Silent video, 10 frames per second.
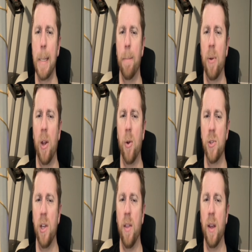But I don't
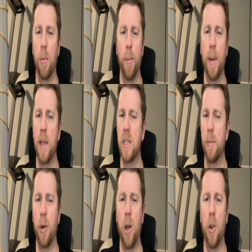see anything about
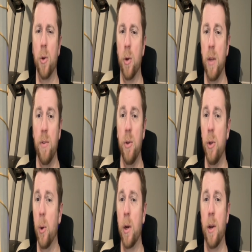basketball or even New
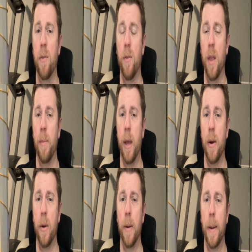York, for that
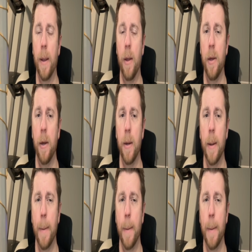matter, on here.